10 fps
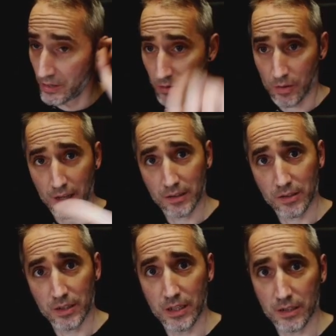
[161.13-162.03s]
you can
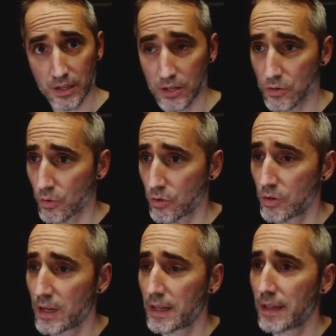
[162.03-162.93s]
see in the intro,
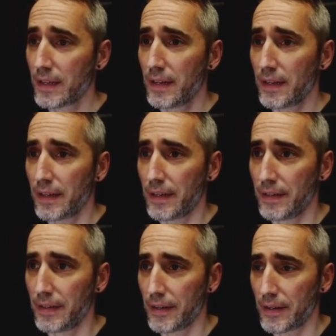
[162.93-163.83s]

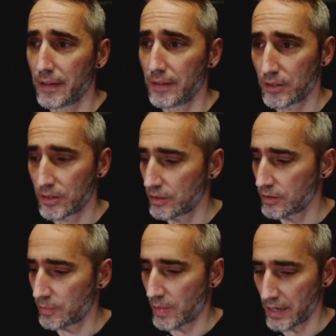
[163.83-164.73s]
and it's still
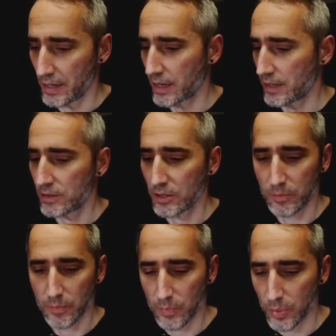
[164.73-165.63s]
my
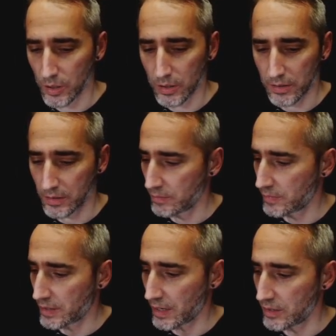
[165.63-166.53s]
custom built
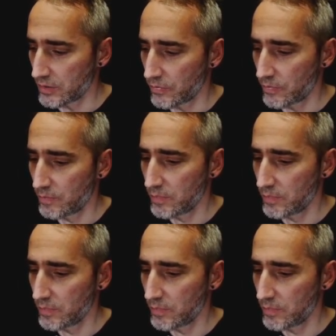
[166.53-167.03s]
kind of